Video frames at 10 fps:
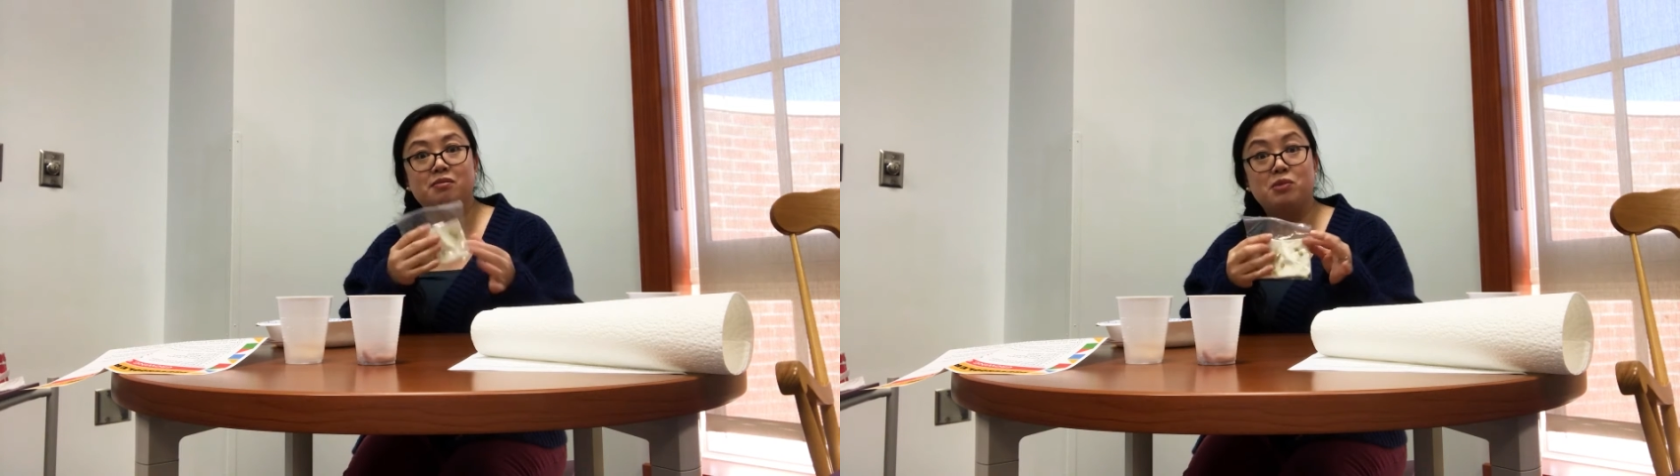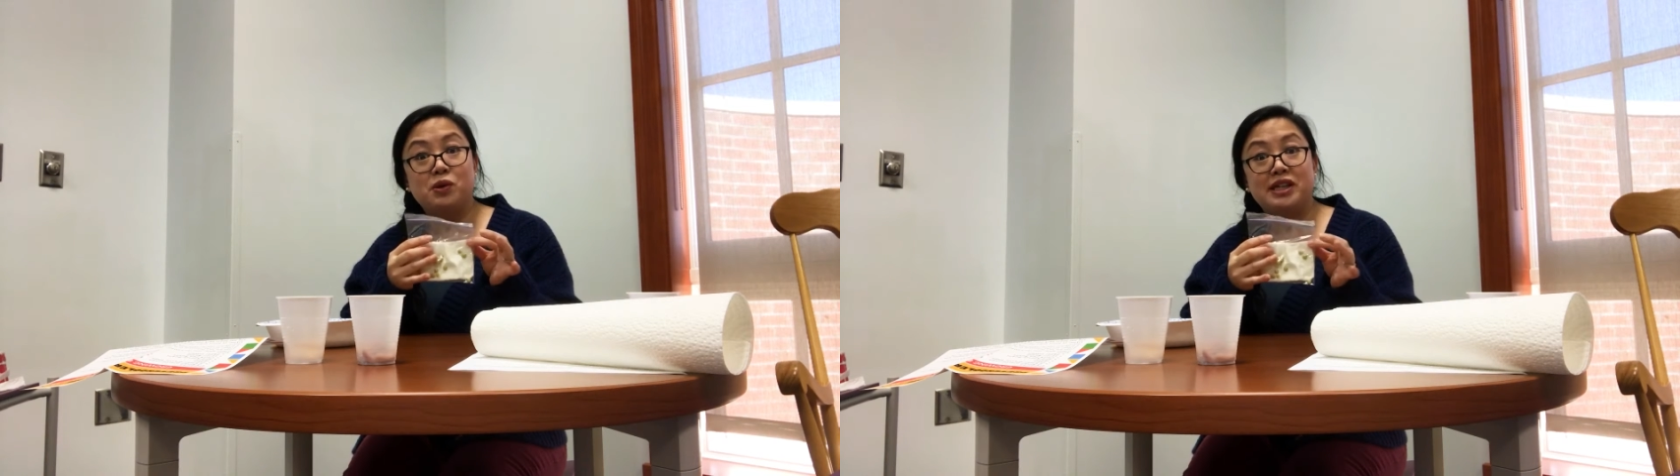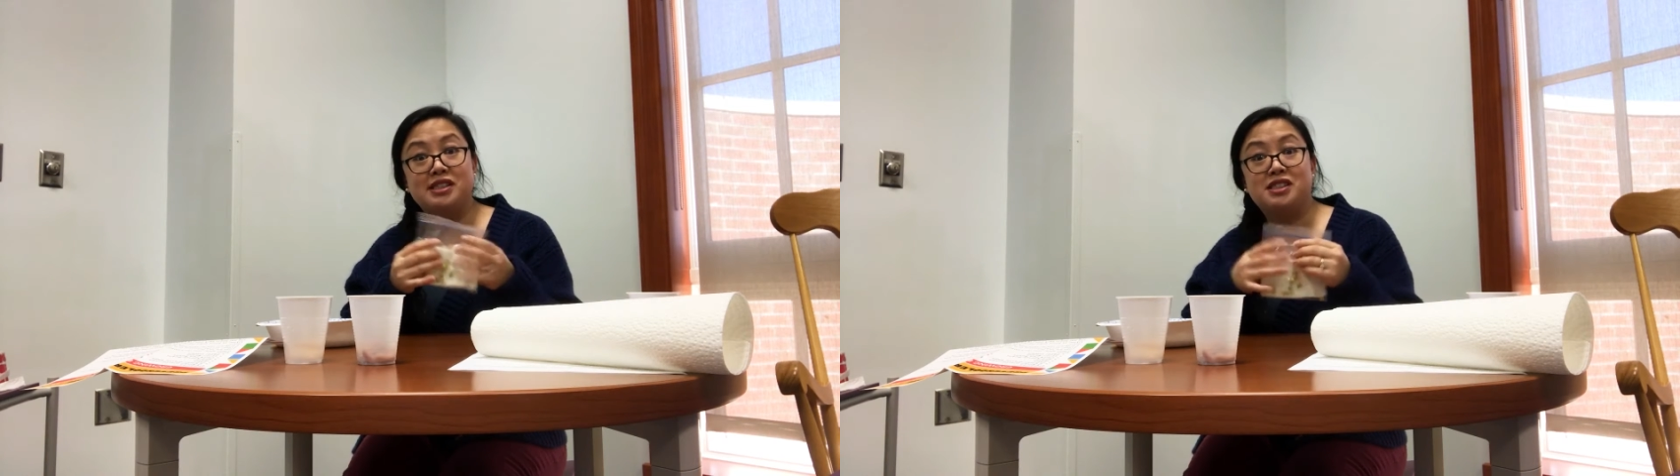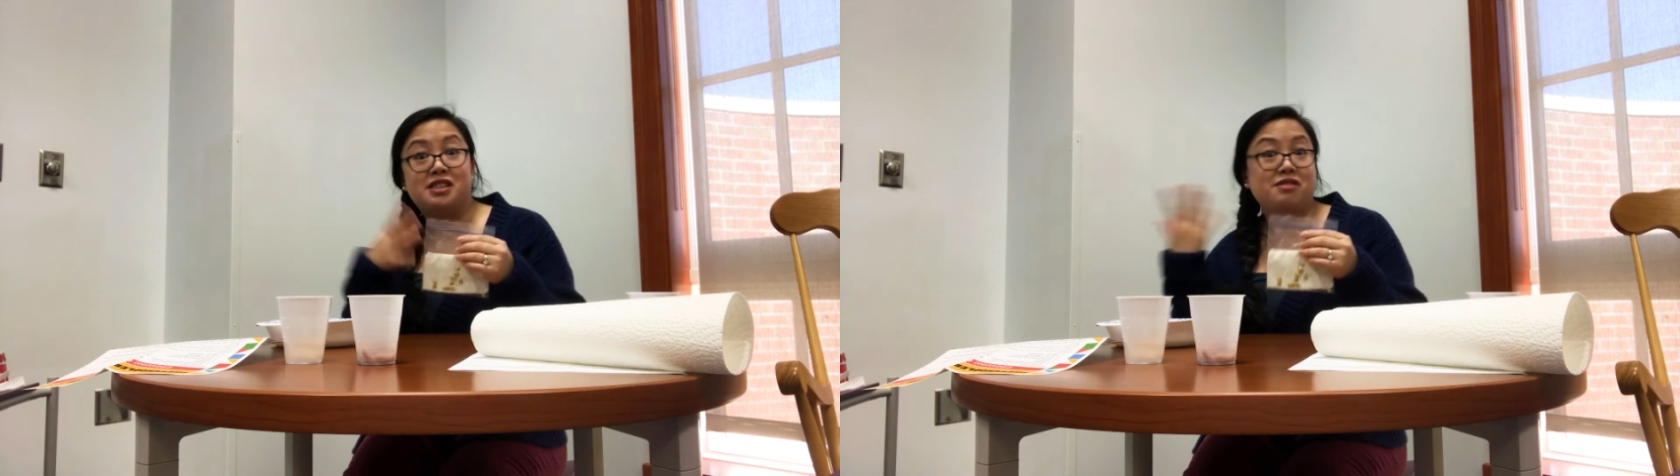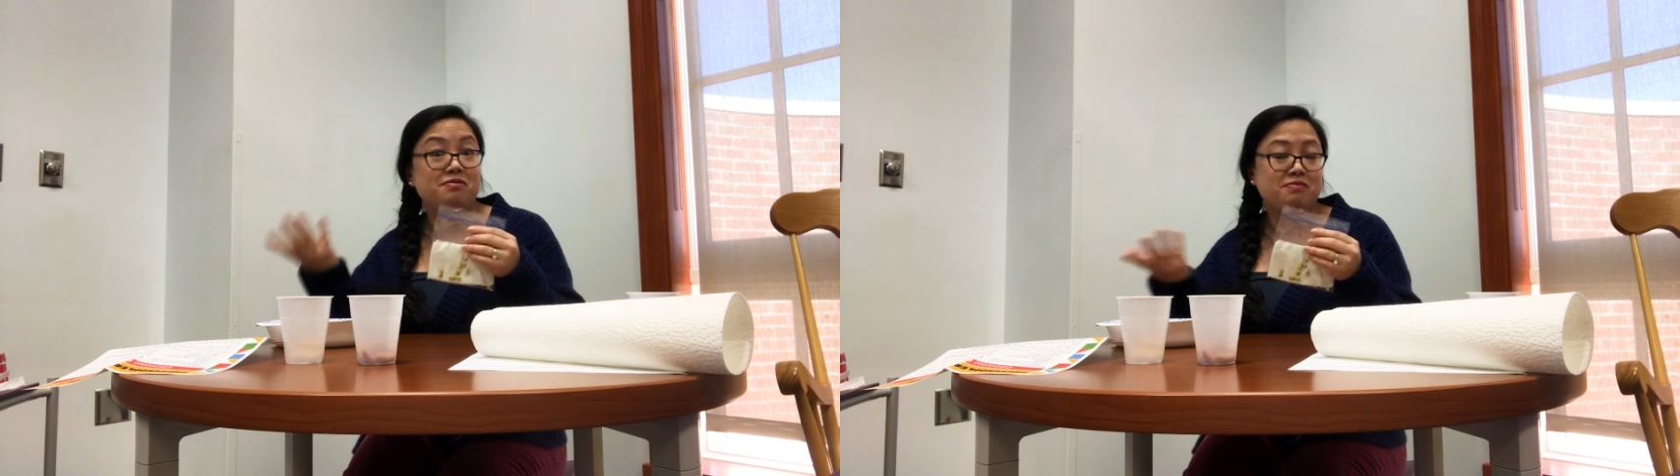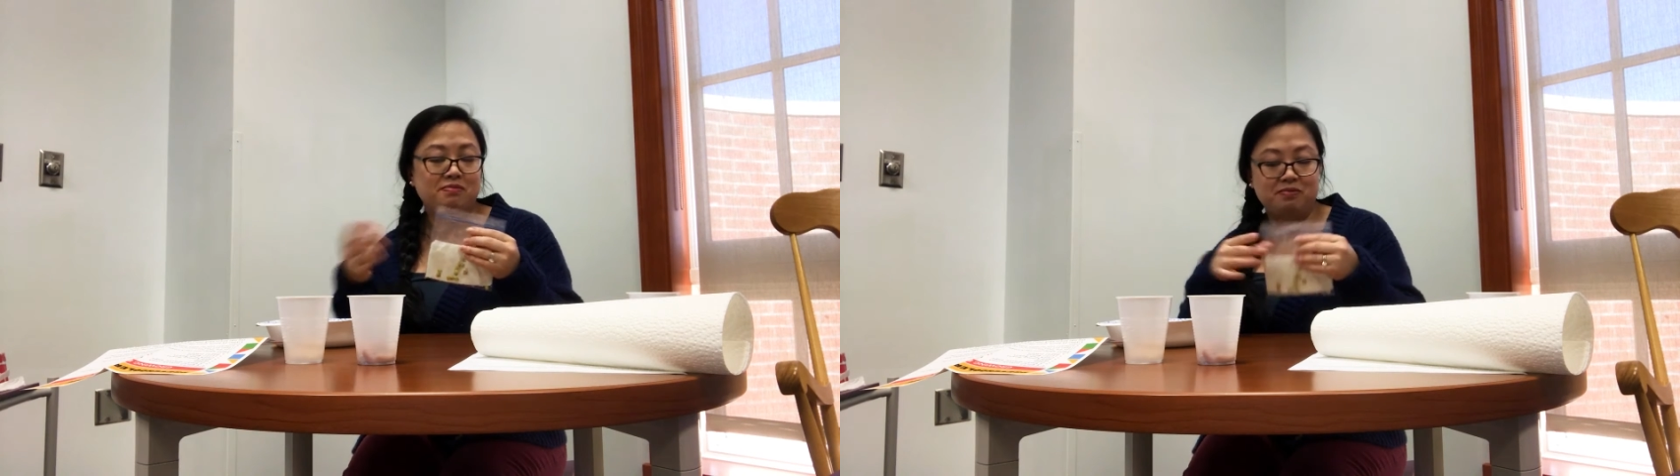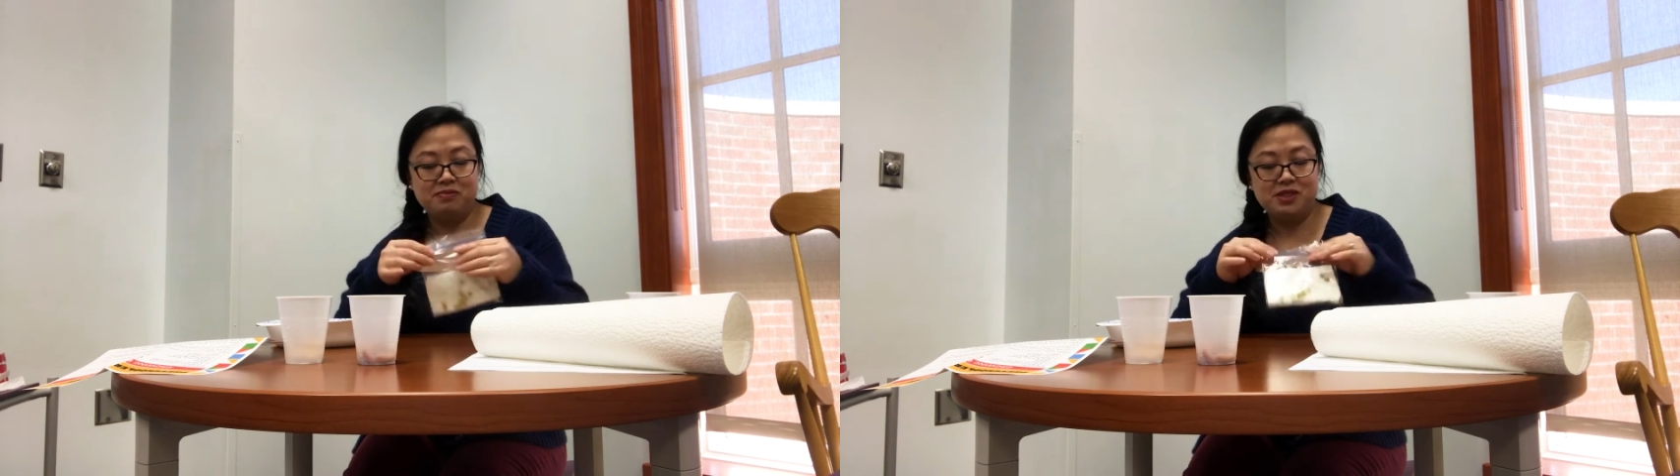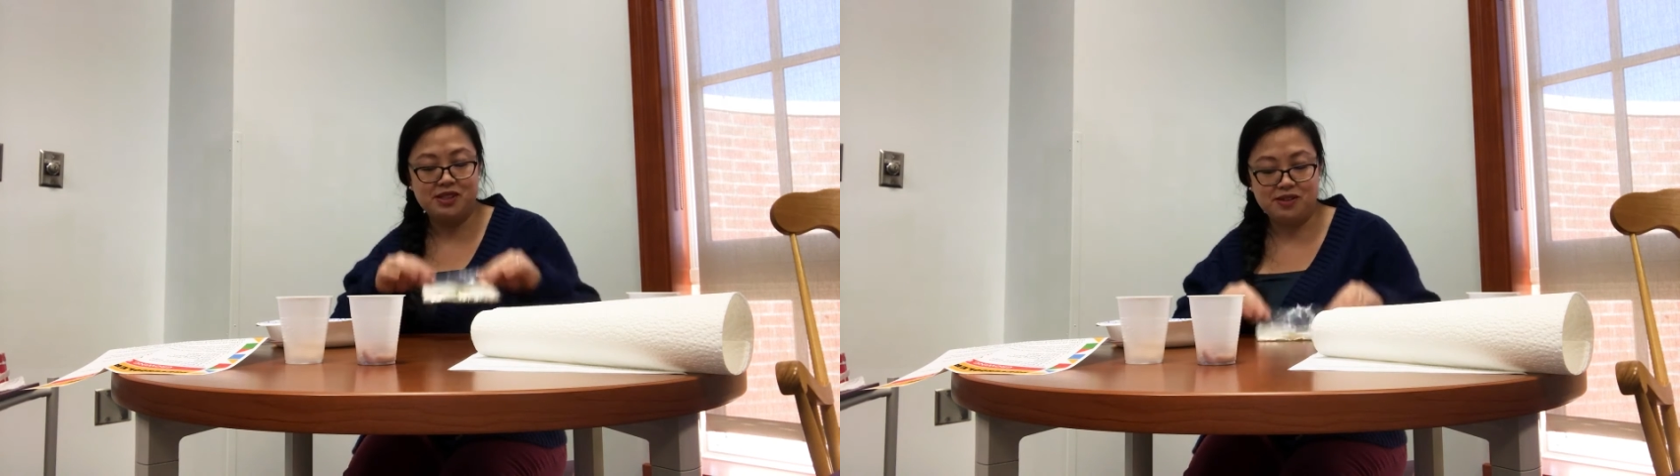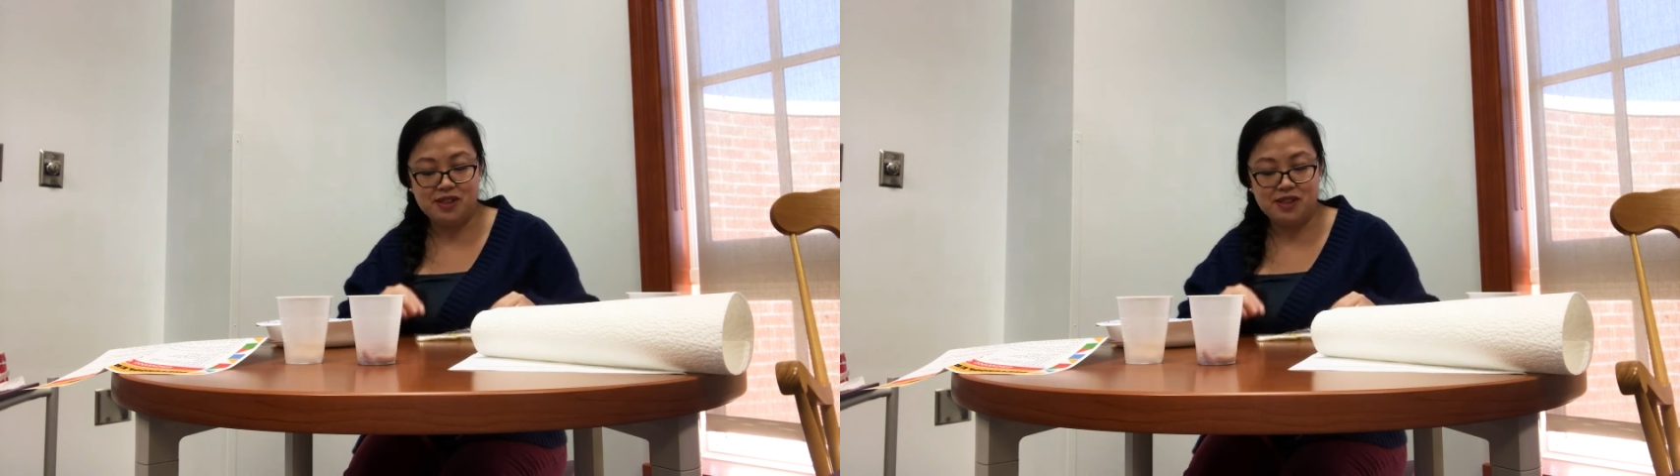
moist so